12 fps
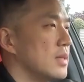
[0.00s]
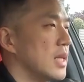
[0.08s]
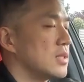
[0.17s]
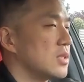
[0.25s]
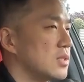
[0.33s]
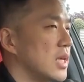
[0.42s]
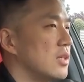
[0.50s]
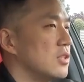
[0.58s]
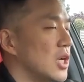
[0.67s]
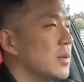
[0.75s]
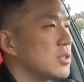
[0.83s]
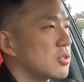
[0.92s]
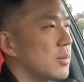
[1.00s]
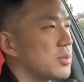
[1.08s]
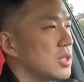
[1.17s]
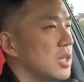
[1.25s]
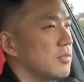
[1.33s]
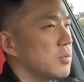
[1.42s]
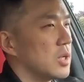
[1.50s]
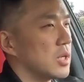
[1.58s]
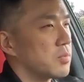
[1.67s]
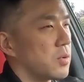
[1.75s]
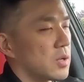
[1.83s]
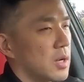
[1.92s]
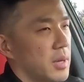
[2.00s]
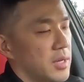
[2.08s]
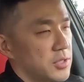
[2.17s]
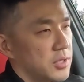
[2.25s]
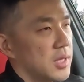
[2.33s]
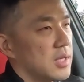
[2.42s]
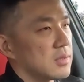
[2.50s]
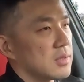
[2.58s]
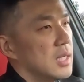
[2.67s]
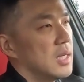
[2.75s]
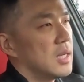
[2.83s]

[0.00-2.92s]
That's the standard job description of what a program manager does.